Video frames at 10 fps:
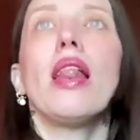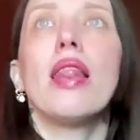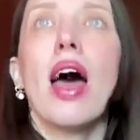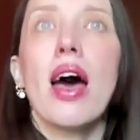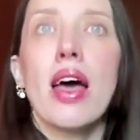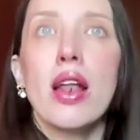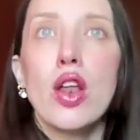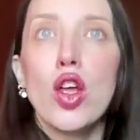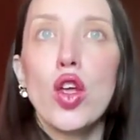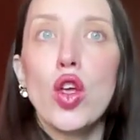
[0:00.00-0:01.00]

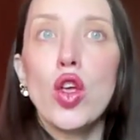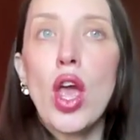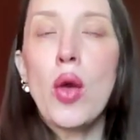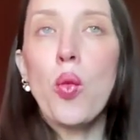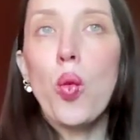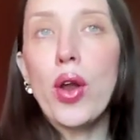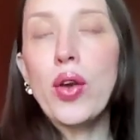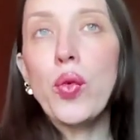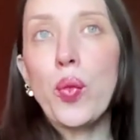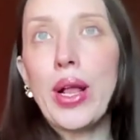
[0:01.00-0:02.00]
that it
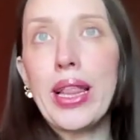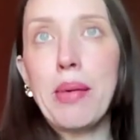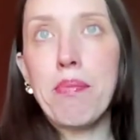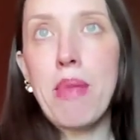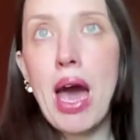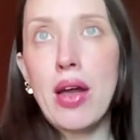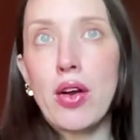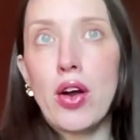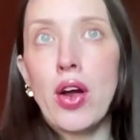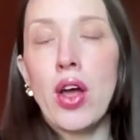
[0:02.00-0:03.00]
wouldn't really
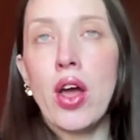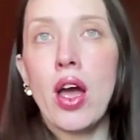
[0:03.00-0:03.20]
matter.